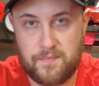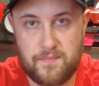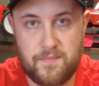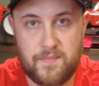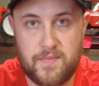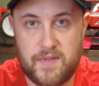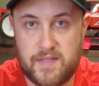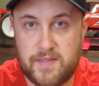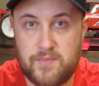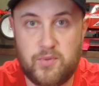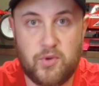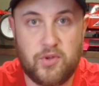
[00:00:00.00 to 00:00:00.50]

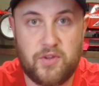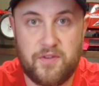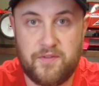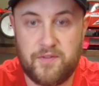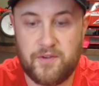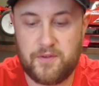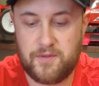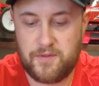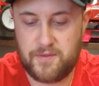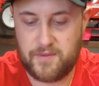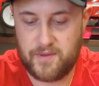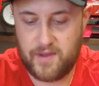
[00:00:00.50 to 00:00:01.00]

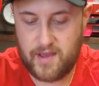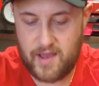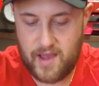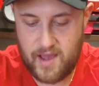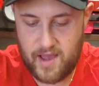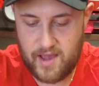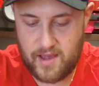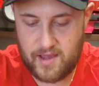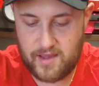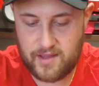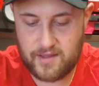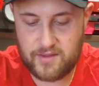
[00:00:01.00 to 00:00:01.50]
beautiful.
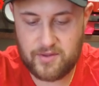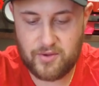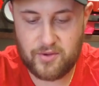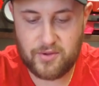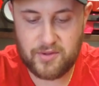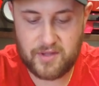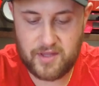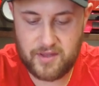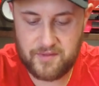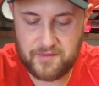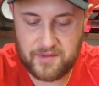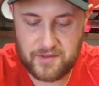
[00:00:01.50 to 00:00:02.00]
I
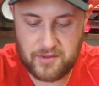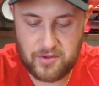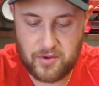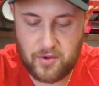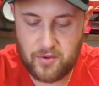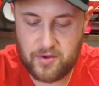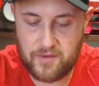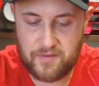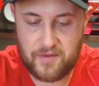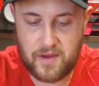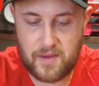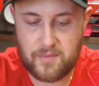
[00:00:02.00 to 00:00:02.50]
don't even know
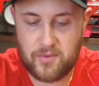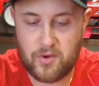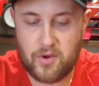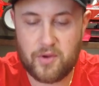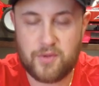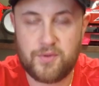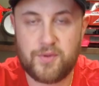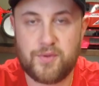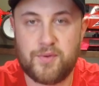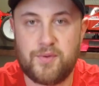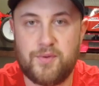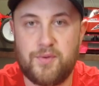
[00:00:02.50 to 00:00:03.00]
if I'm
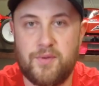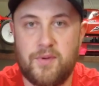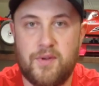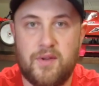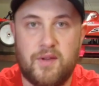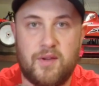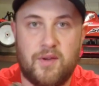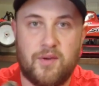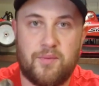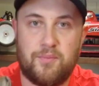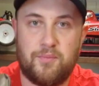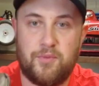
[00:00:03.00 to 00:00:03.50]
going to
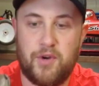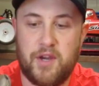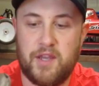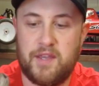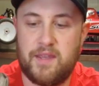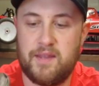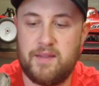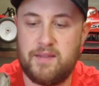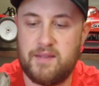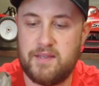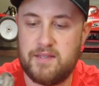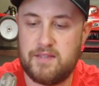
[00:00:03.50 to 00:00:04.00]
break
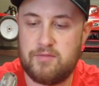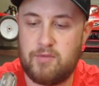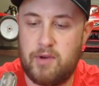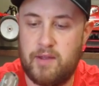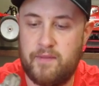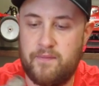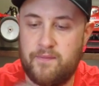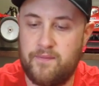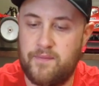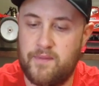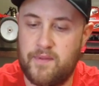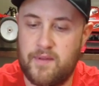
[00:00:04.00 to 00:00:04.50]
in this
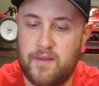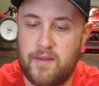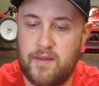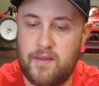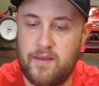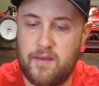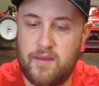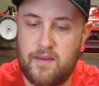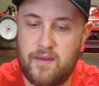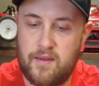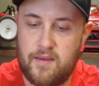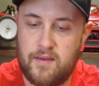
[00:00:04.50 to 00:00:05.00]
one.
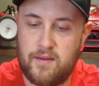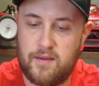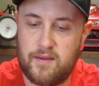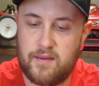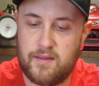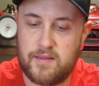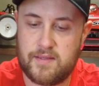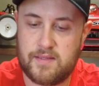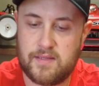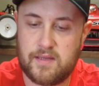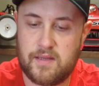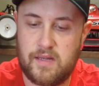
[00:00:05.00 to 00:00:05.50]

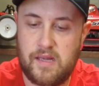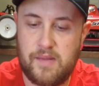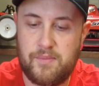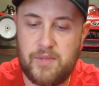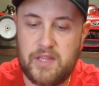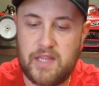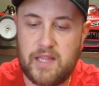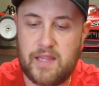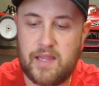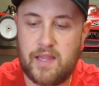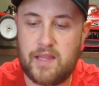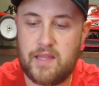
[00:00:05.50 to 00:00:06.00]
It's a
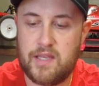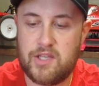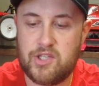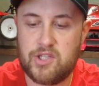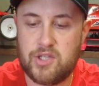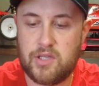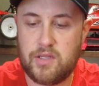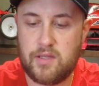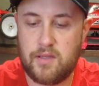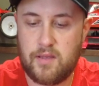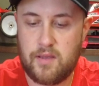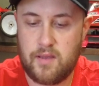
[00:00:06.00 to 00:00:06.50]
limited
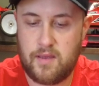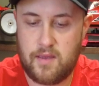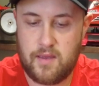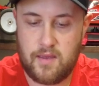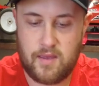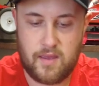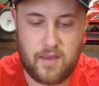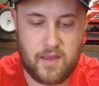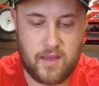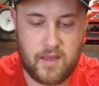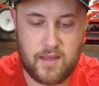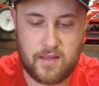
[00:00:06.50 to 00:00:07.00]
edition,
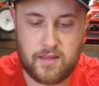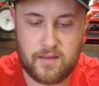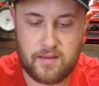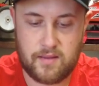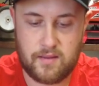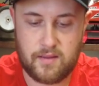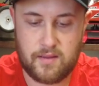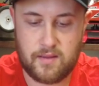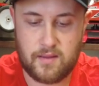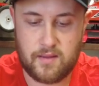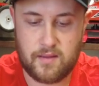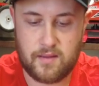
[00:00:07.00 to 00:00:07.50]

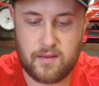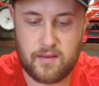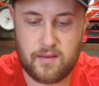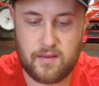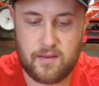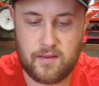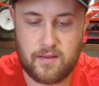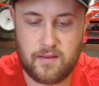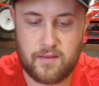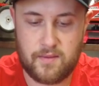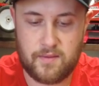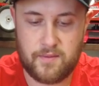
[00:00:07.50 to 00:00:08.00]
and
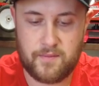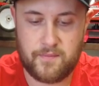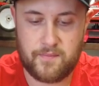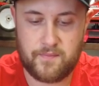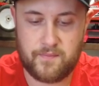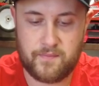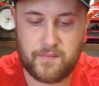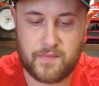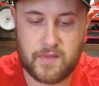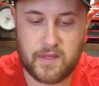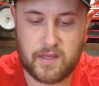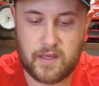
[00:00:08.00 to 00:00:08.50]

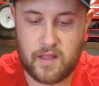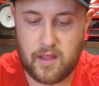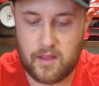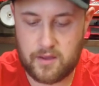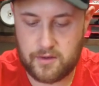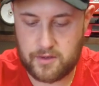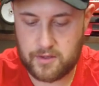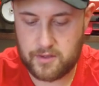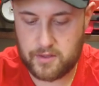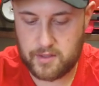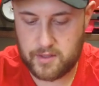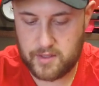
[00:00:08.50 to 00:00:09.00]
the
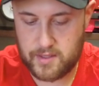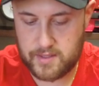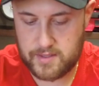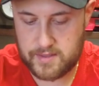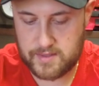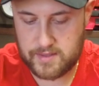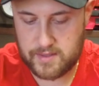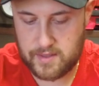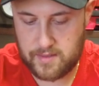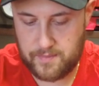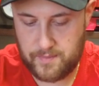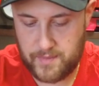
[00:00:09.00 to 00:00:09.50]
color
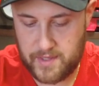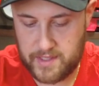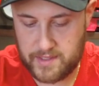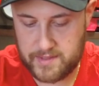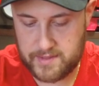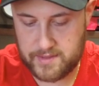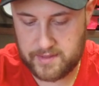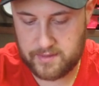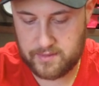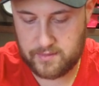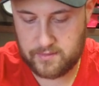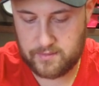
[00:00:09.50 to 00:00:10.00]
is
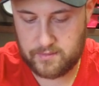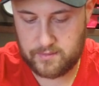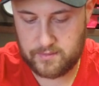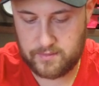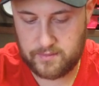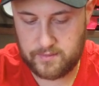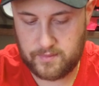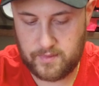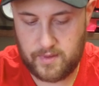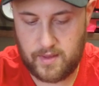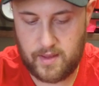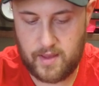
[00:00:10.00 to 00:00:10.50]
amazing.
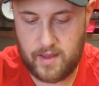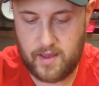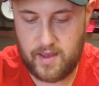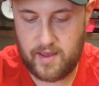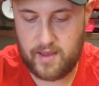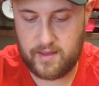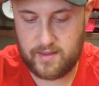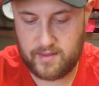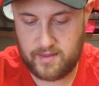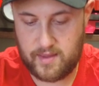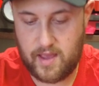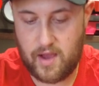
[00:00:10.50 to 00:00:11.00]

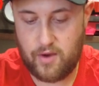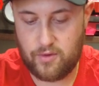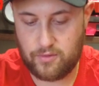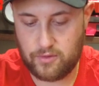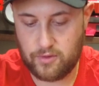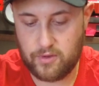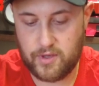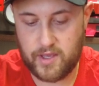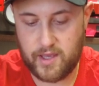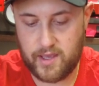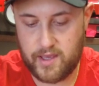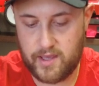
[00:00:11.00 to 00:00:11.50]
Now
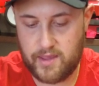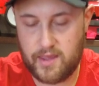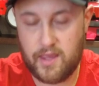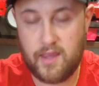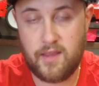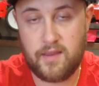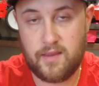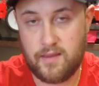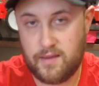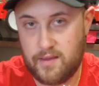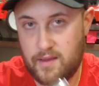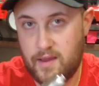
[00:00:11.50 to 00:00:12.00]
looking at
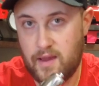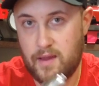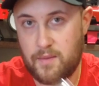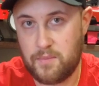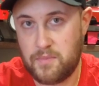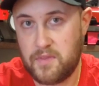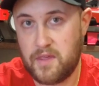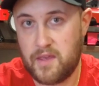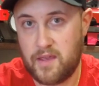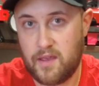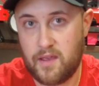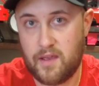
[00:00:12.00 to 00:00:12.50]
it, I'm
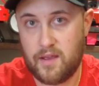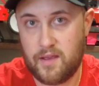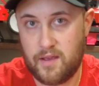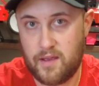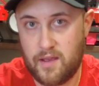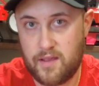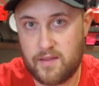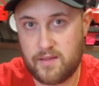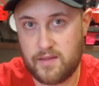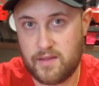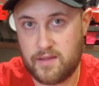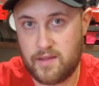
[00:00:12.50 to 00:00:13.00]
thinking
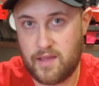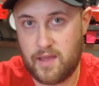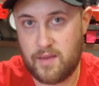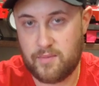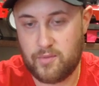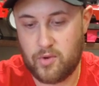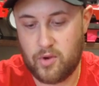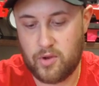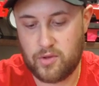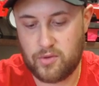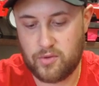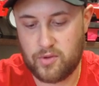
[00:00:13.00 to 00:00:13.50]
that I'm
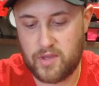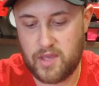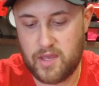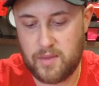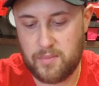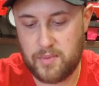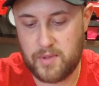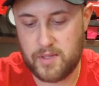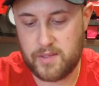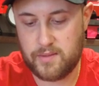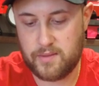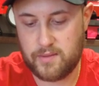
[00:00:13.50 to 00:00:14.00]
going to
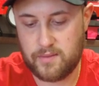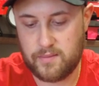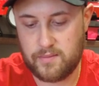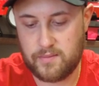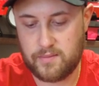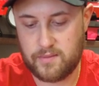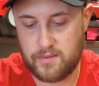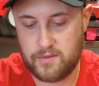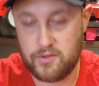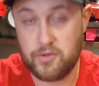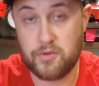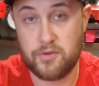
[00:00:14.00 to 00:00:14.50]
keep it
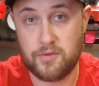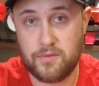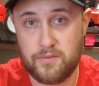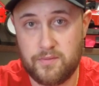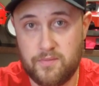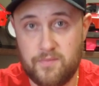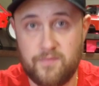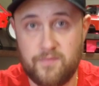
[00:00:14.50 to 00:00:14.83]
new.